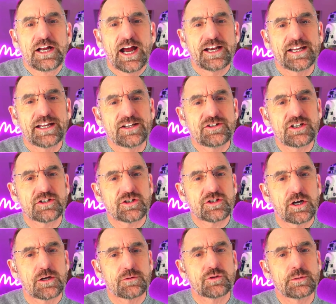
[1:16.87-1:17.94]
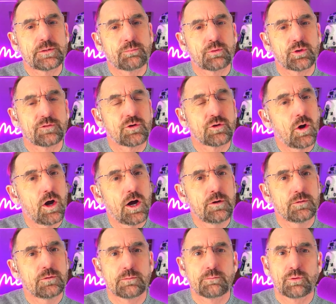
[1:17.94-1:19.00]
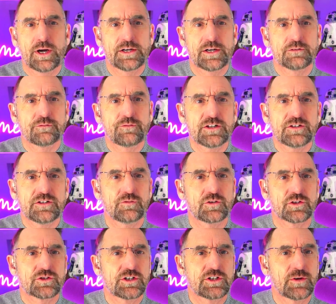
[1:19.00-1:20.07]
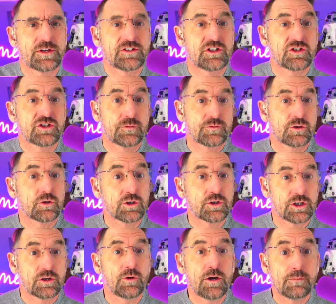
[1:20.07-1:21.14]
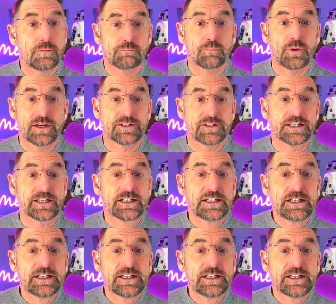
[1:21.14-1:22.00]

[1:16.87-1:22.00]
And is it time to improve your own brand effectiveness? You know, is it time to look at your own branding?